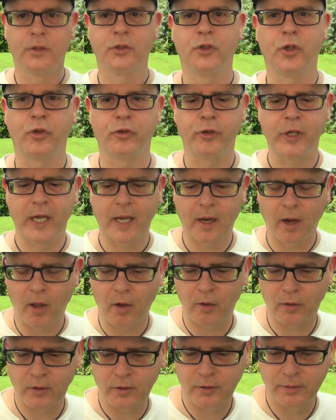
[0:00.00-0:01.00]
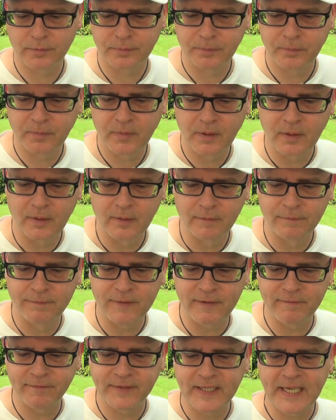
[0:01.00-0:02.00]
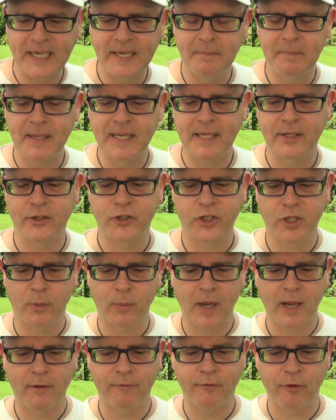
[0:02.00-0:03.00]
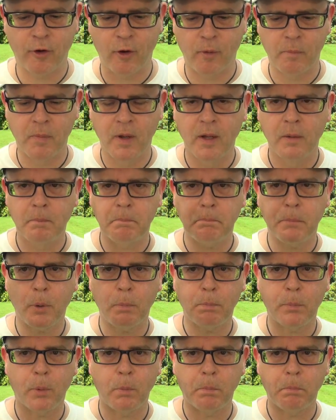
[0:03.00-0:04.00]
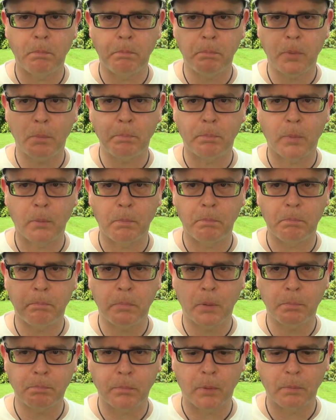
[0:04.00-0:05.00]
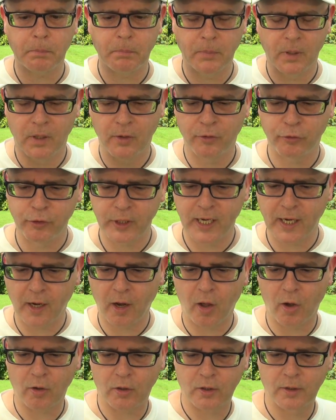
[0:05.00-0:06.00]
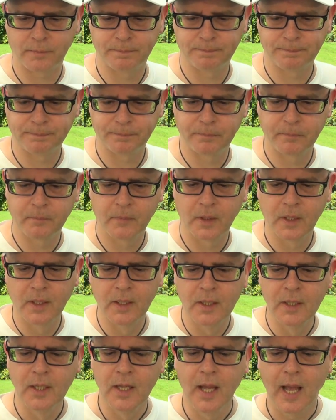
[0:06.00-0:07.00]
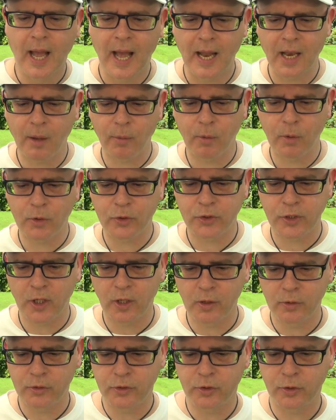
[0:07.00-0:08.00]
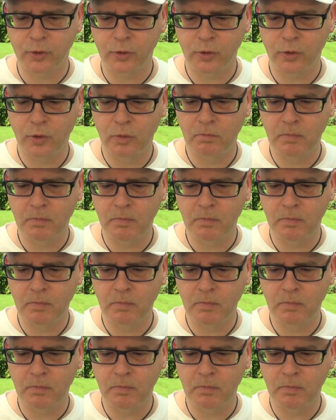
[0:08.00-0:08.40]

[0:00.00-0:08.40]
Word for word: to 3 o'clock. 15 minutes away from boop, boop, boop, boop, boop, boop, 3 o'clock. Hello also to